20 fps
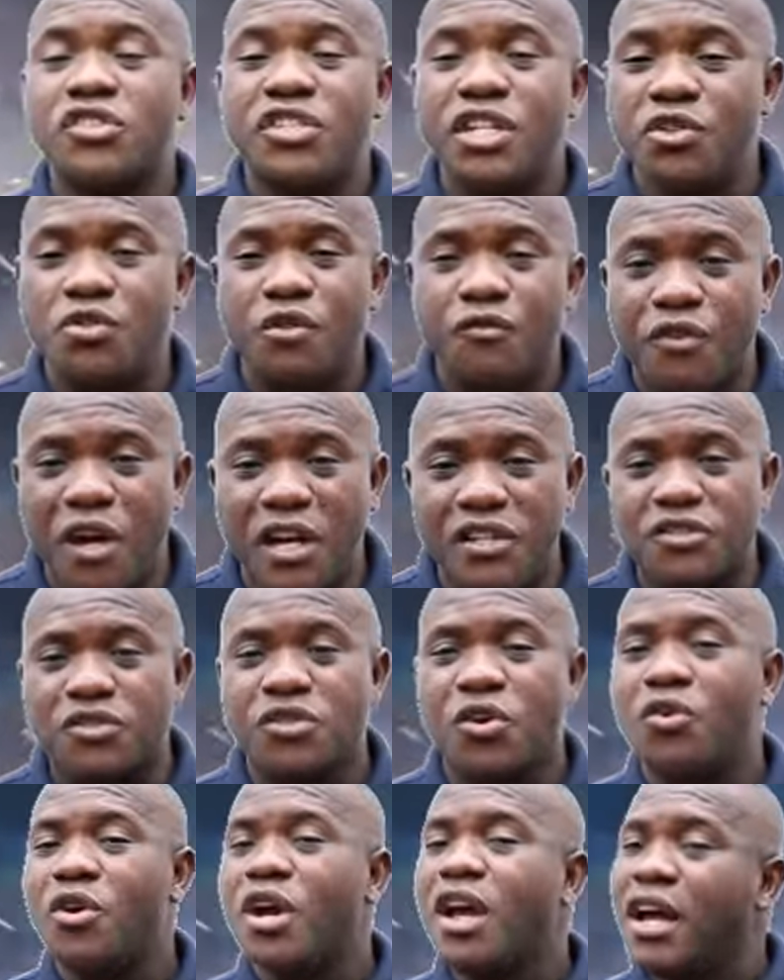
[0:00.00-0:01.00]
seen you first.
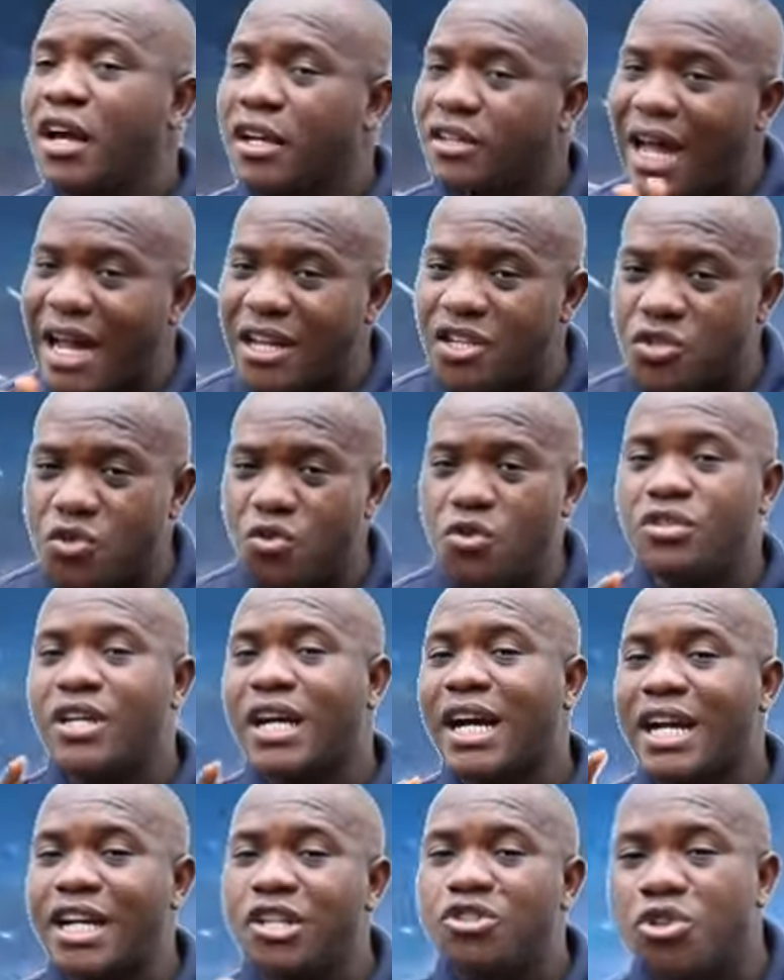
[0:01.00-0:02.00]
So that's good they
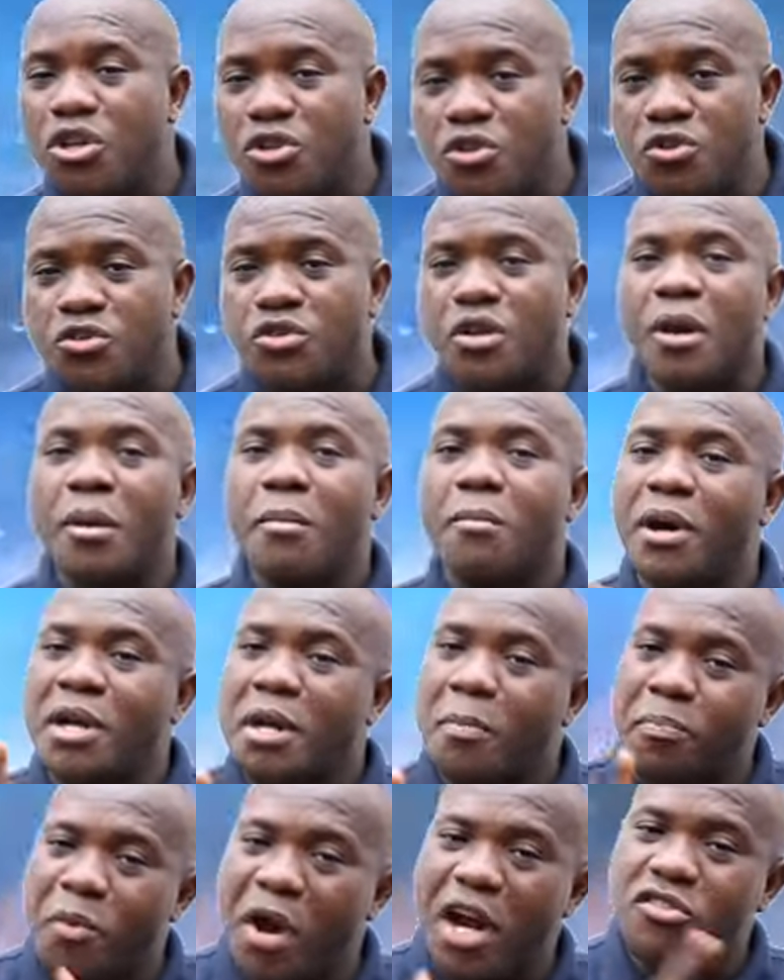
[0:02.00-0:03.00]
can introduce. But
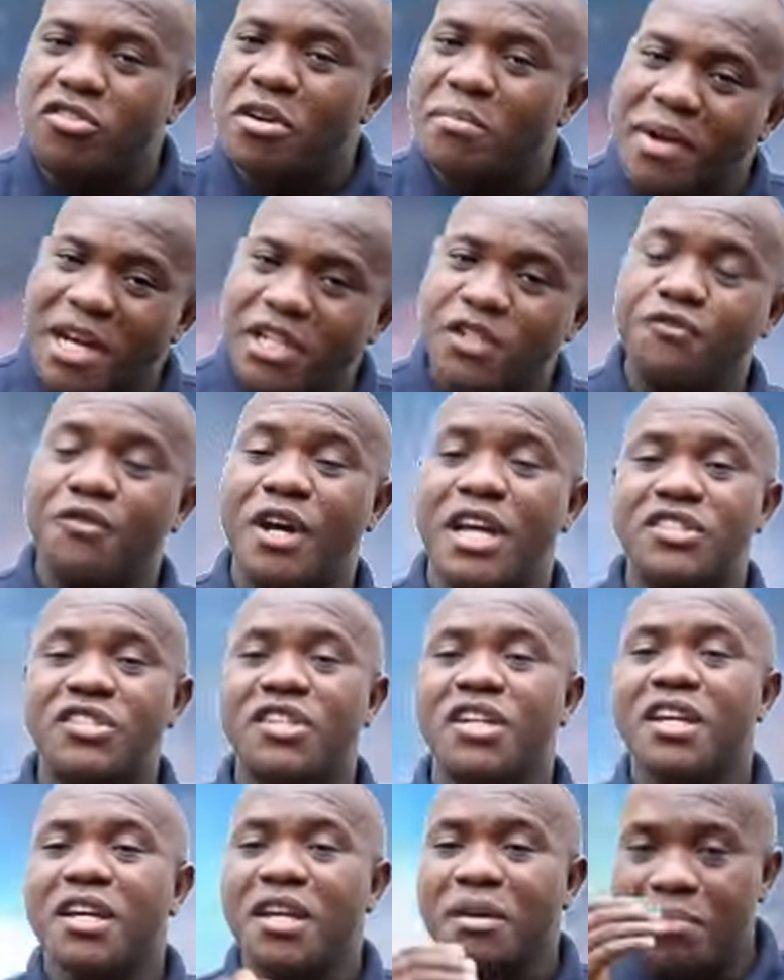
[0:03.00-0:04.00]
the point remains first
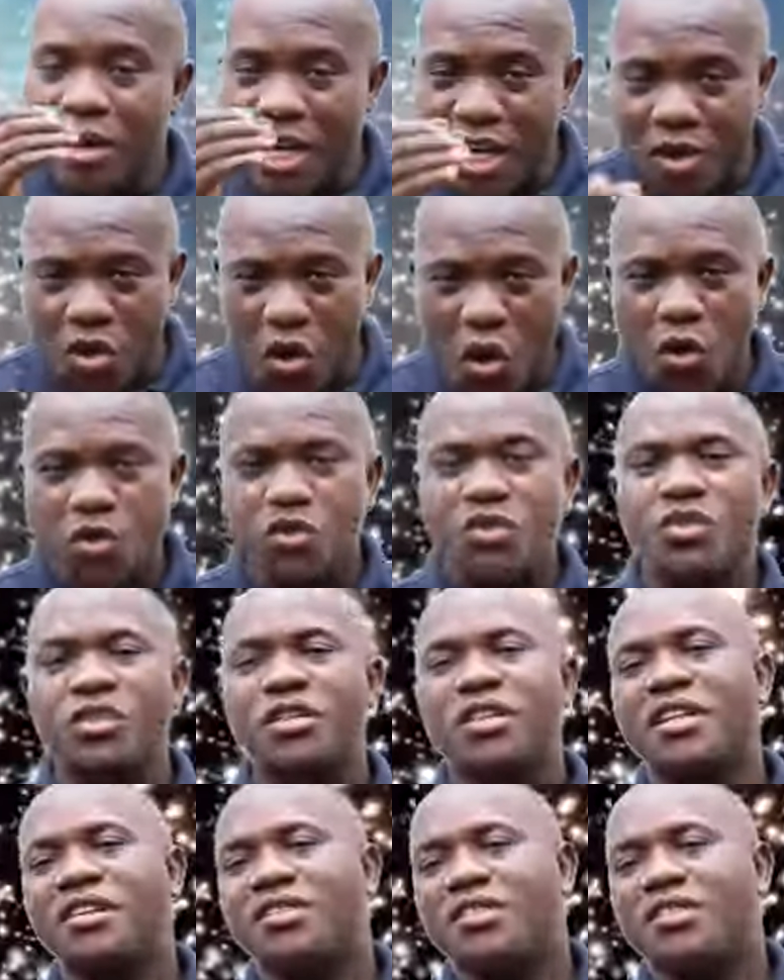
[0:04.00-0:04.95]
because they